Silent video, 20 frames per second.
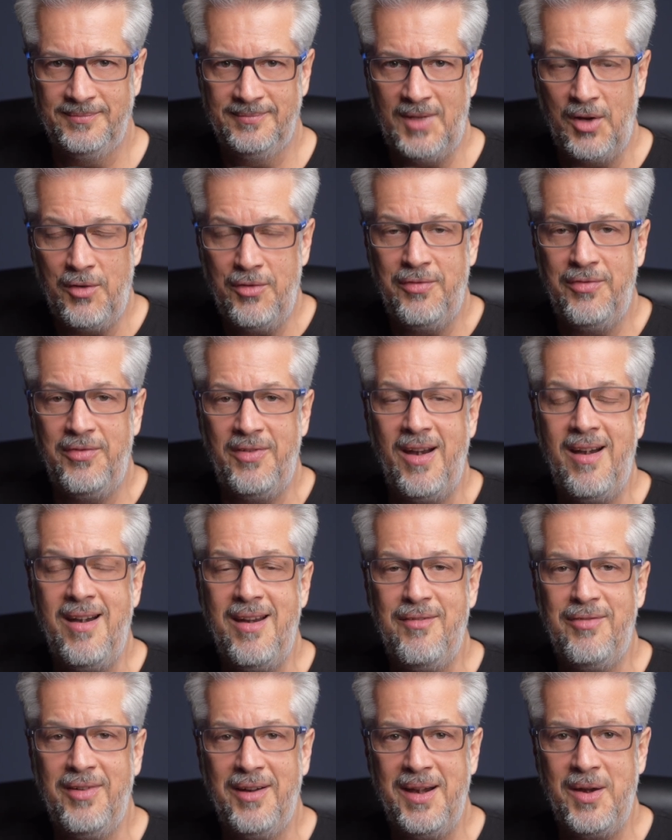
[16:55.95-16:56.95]
They're
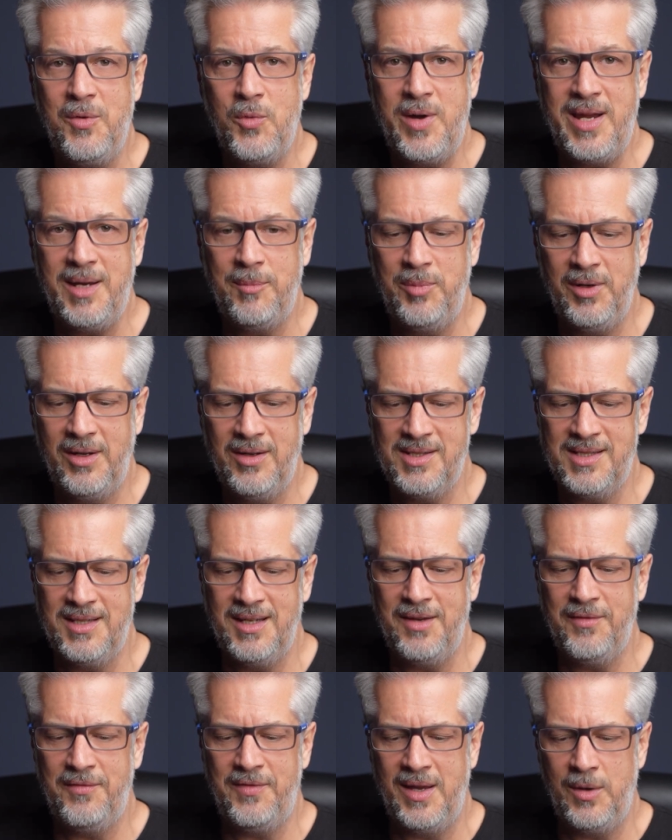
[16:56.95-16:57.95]
very, very weak, because
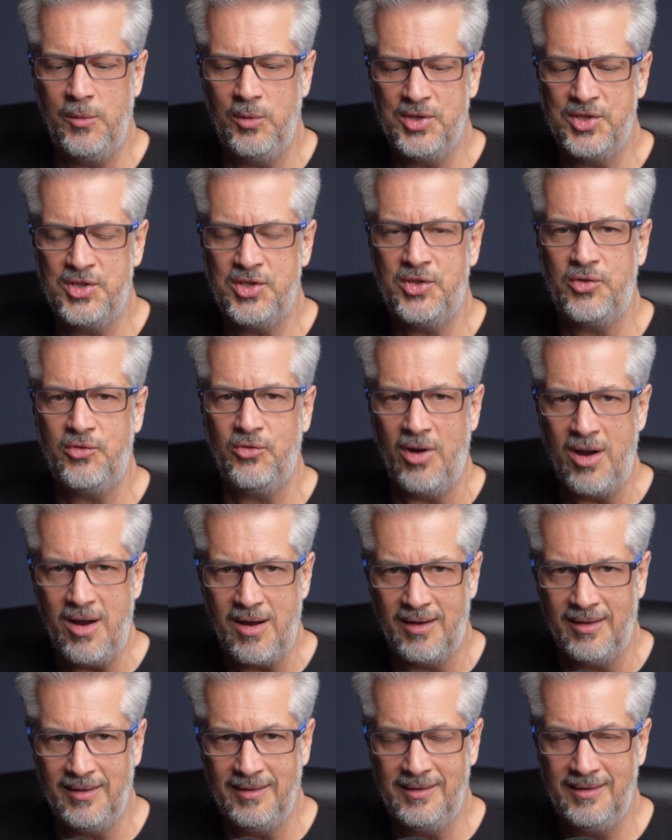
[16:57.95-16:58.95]
if they were
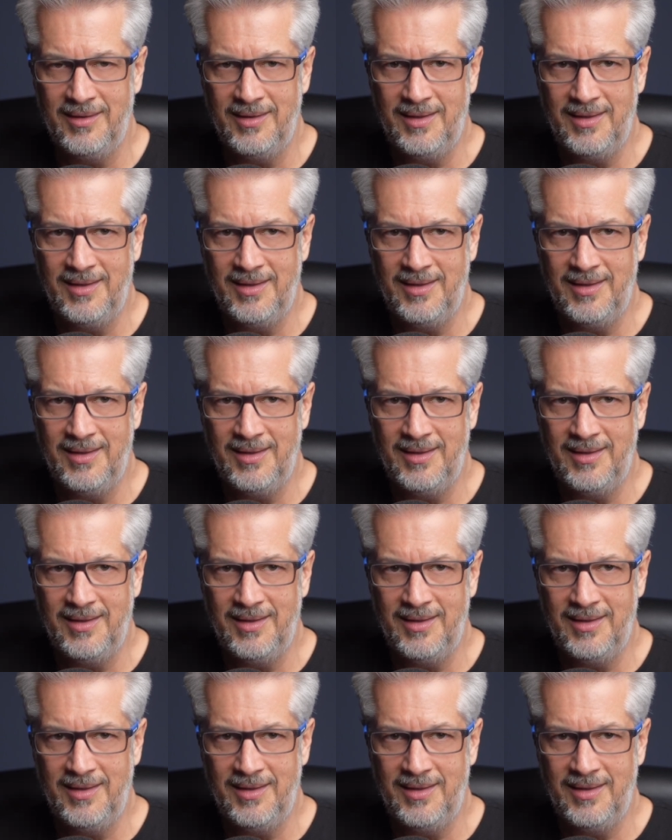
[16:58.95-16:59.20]
strong